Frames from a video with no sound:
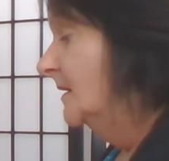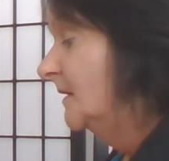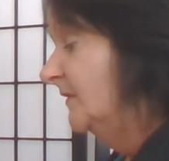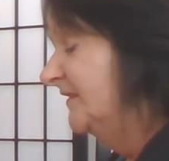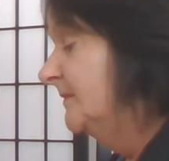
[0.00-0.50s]
I
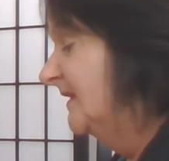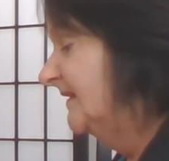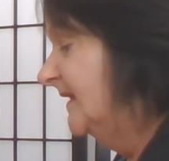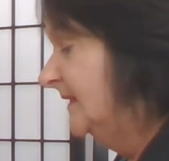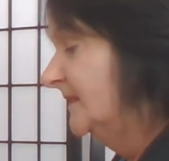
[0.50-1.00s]
wish you
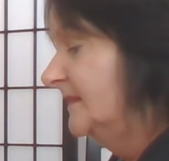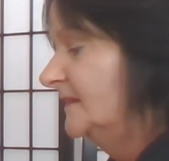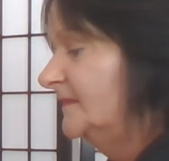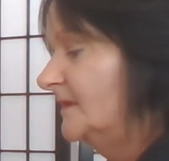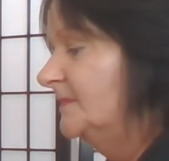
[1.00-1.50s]
much luck in
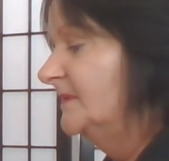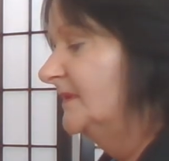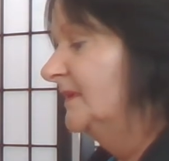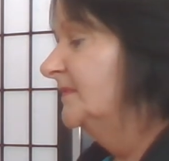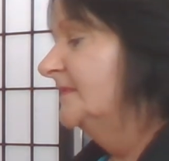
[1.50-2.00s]
that though, but I
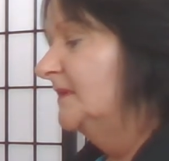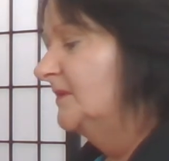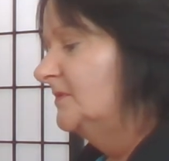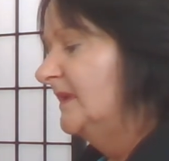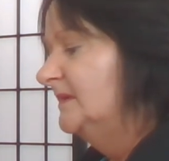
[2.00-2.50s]
don't think
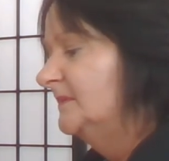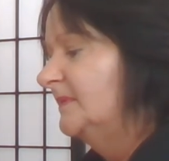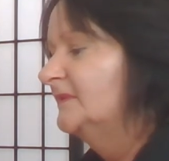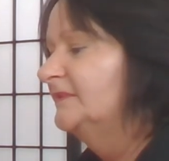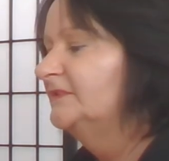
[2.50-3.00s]
you need it
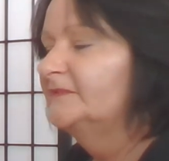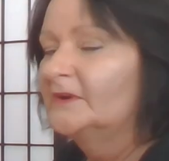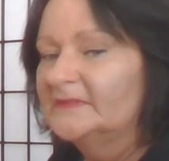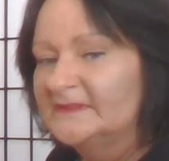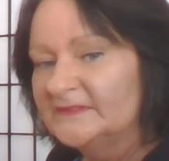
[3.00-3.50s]
because you've
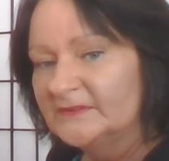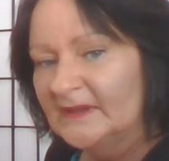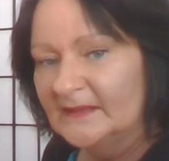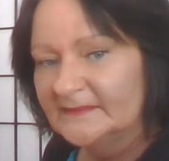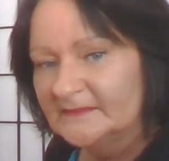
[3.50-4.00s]
got these 2
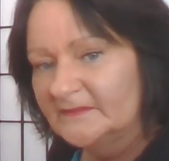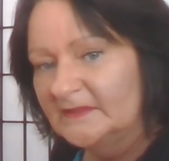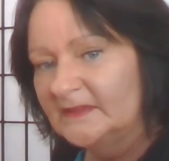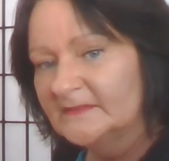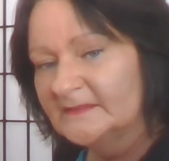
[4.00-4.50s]
cards over
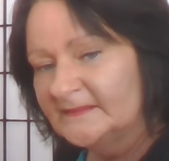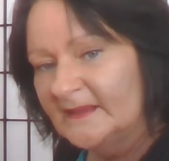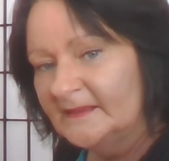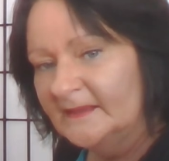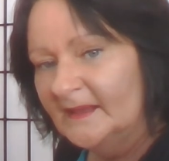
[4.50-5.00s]
here, the
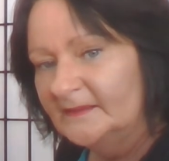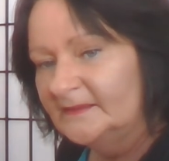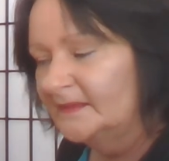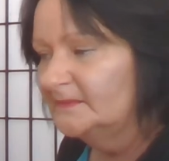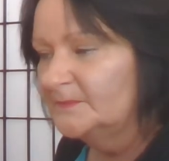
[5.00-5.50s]
Star card
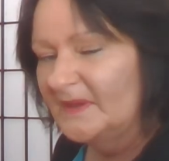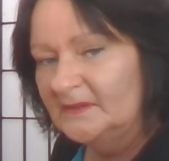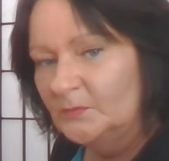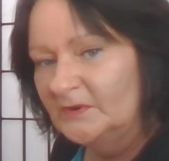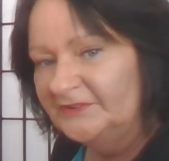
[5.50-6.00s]
and the
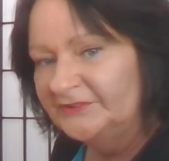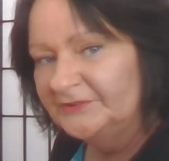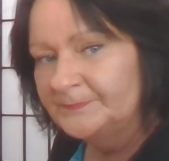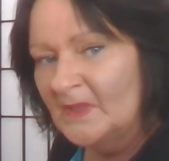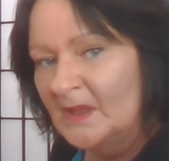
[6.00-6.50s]
Make-A-Wish.
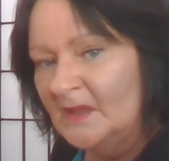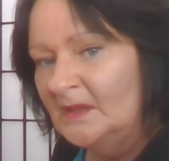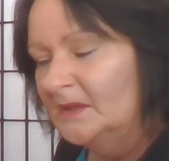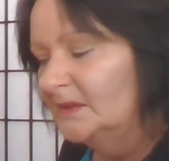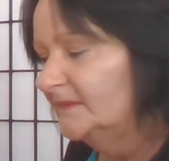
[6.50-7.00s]

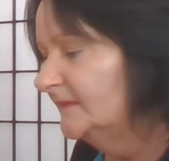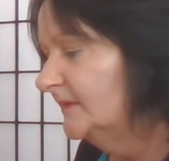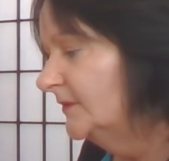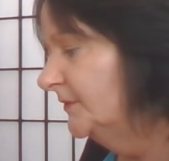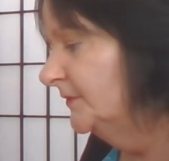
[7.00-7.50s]

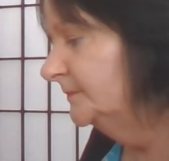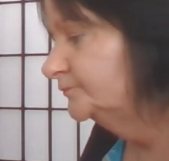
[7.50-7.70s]
So,